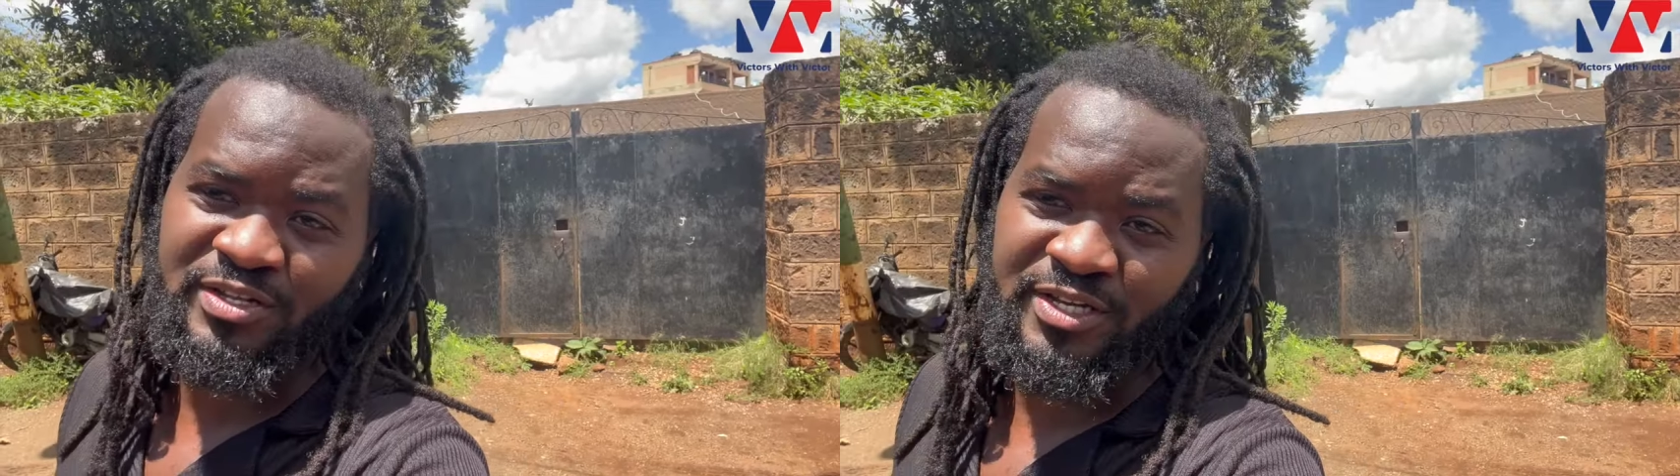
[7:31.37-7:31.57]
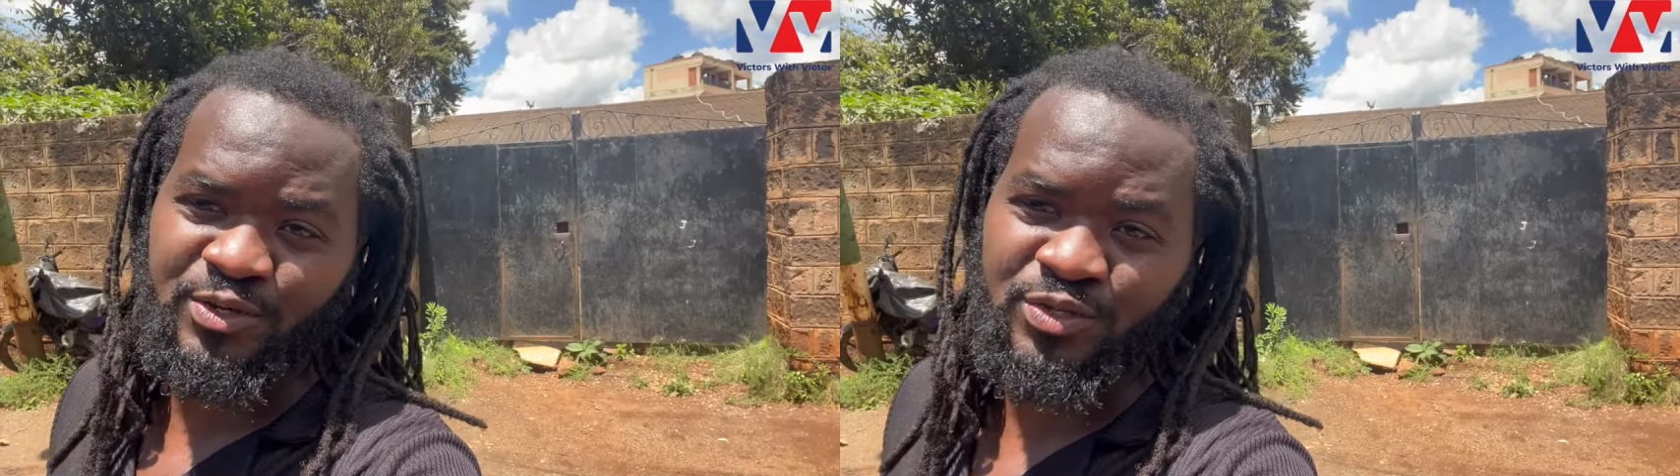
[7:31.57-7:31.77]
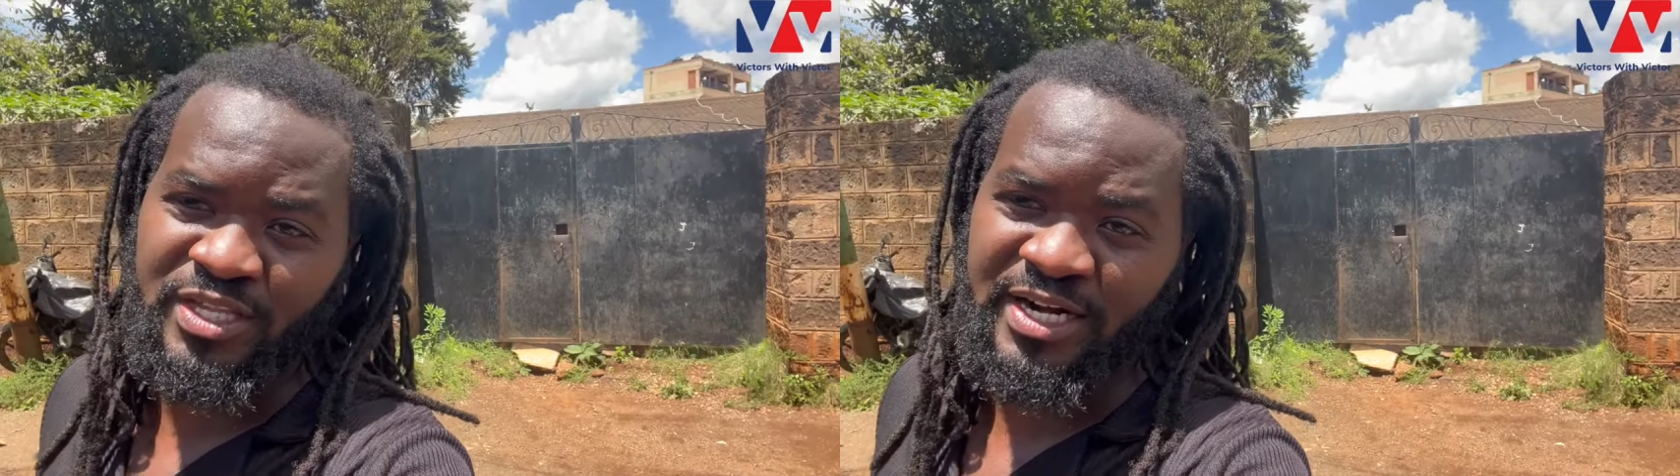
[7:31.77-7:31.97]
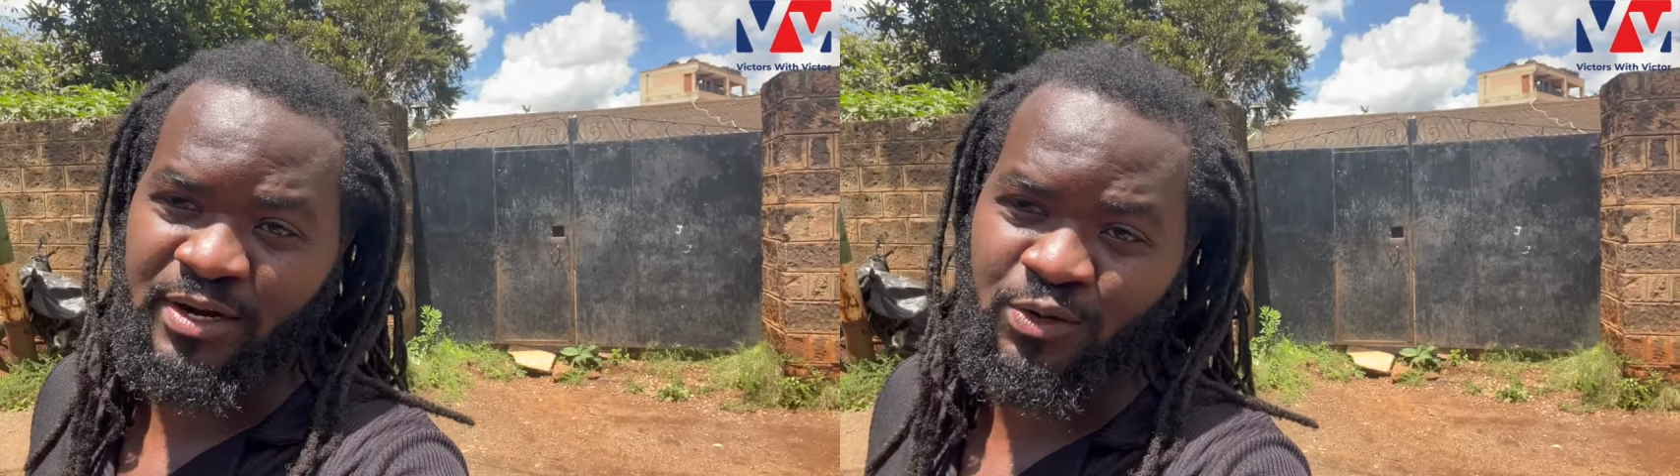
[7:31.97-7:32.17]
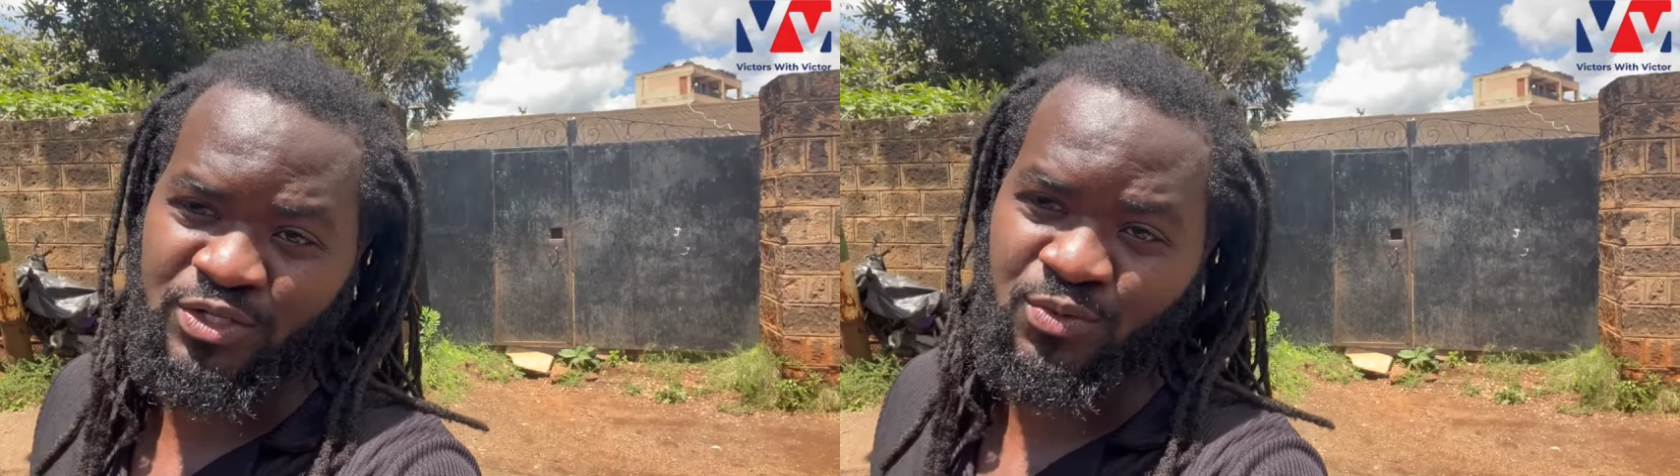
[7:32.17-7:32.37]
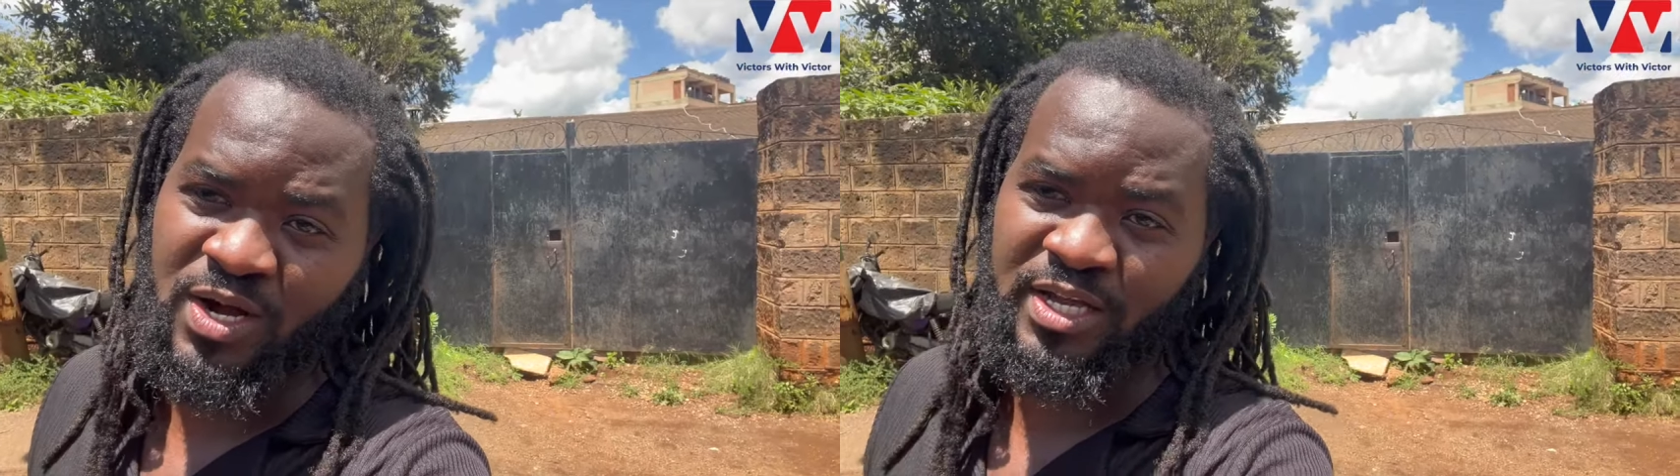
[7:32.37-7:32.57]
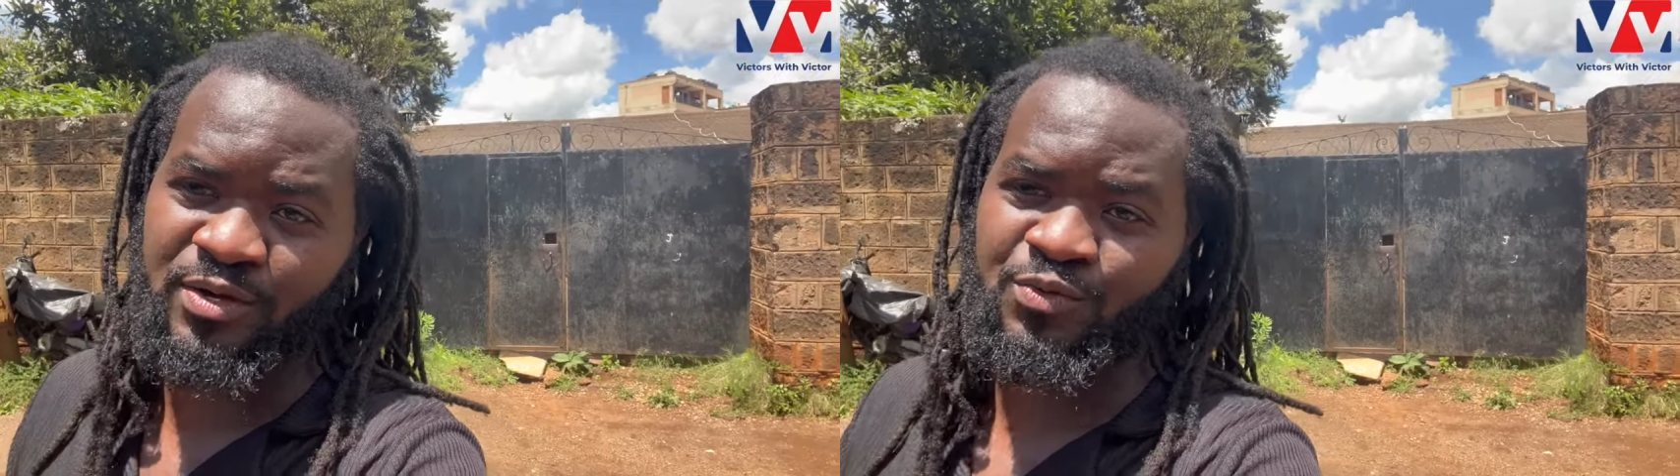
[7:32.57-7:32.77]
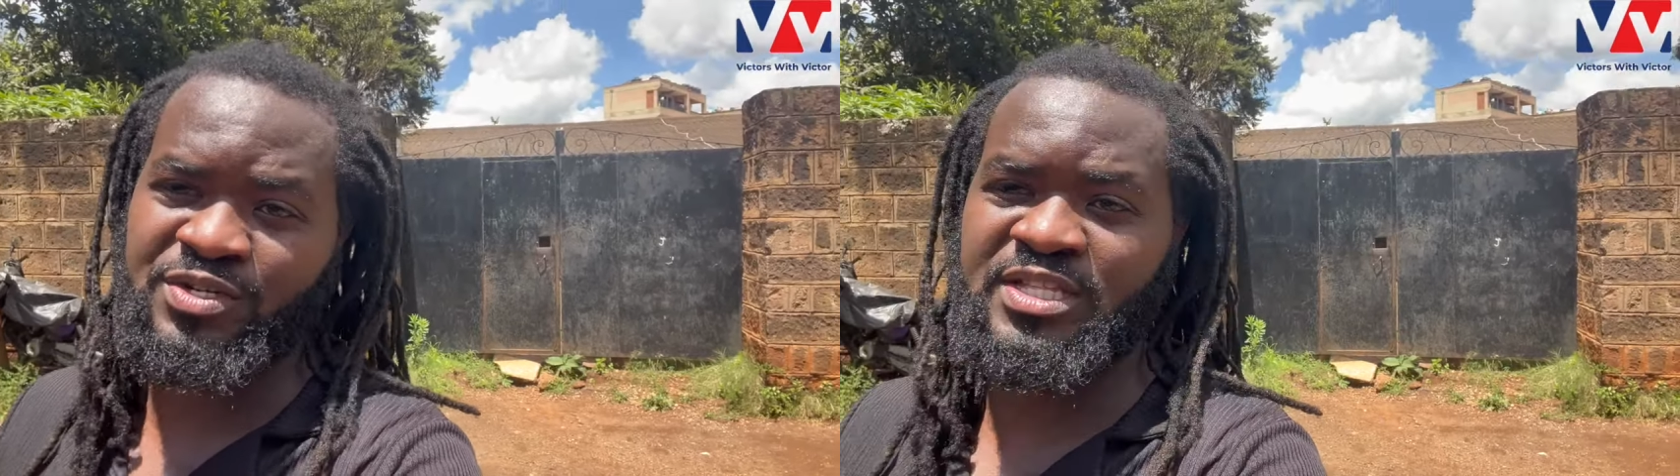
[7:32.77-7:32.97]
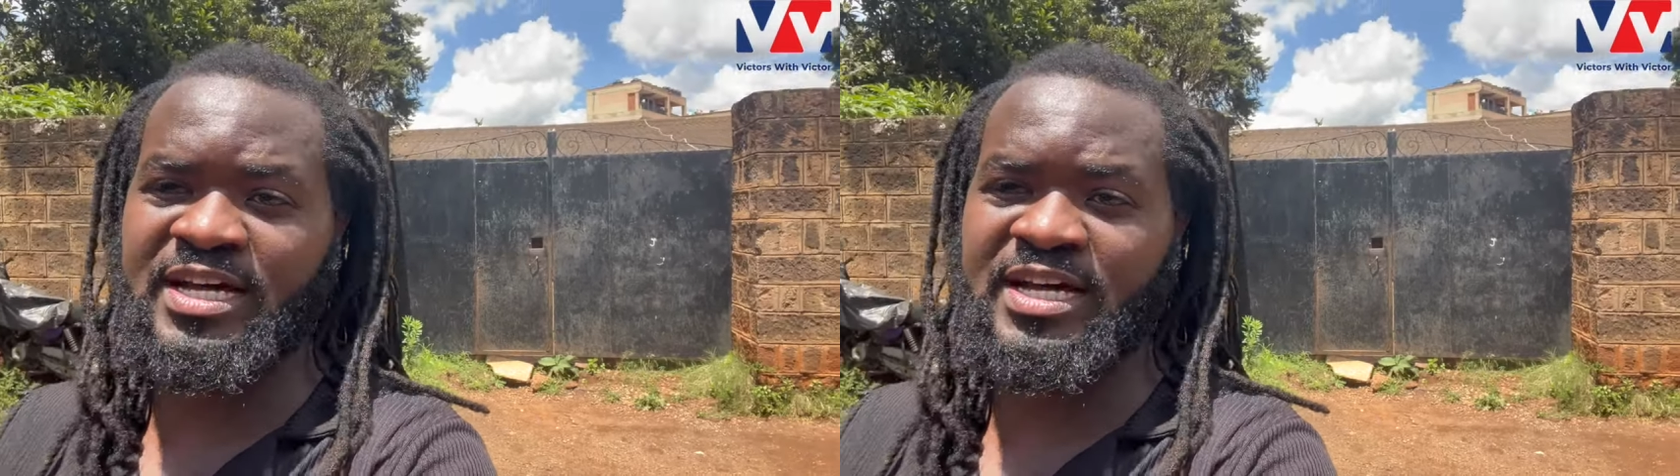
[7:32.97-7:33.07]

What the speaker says: the youth that I was working with,